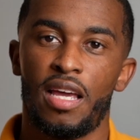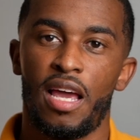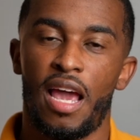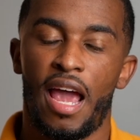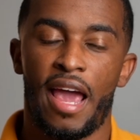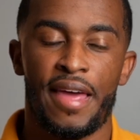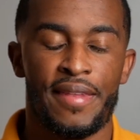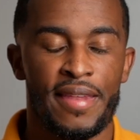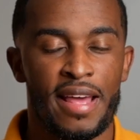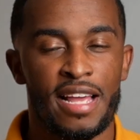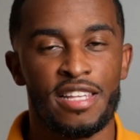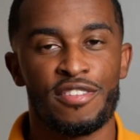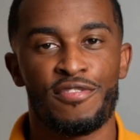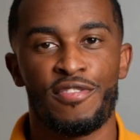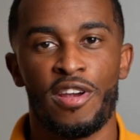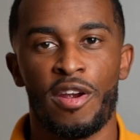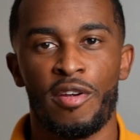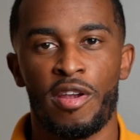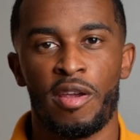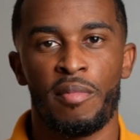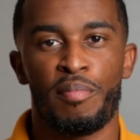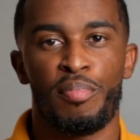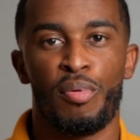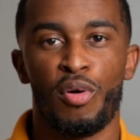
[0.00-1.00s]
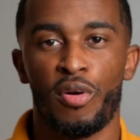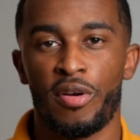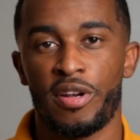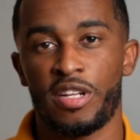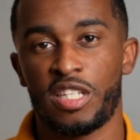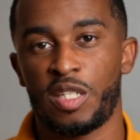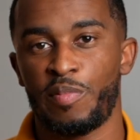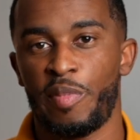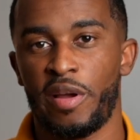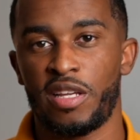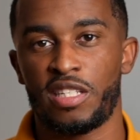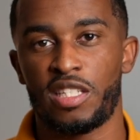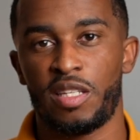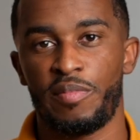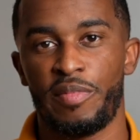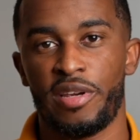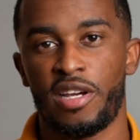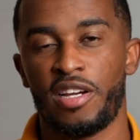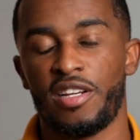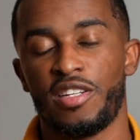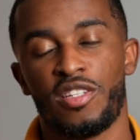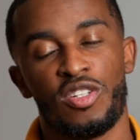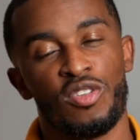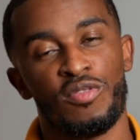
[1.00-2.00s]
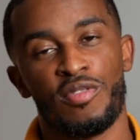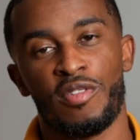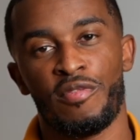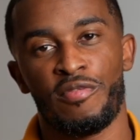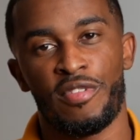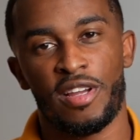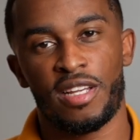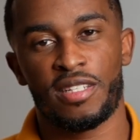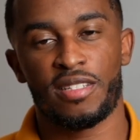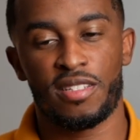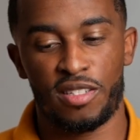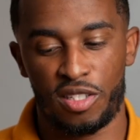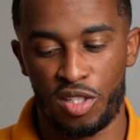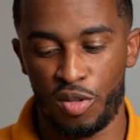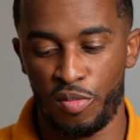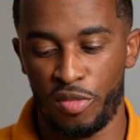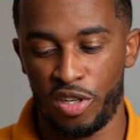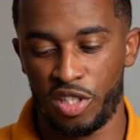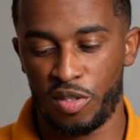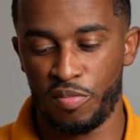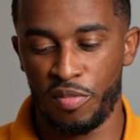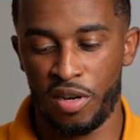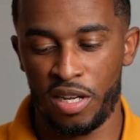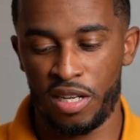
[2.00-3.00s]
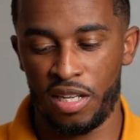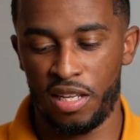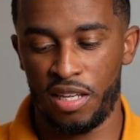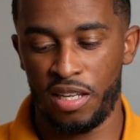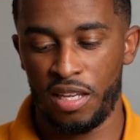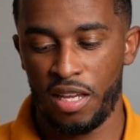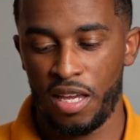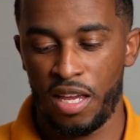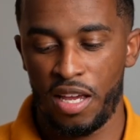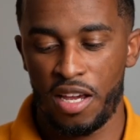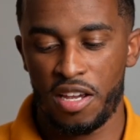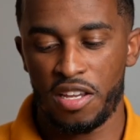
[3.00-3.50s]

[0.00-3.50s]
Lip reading: And that's very important, especially because you've invested so much money.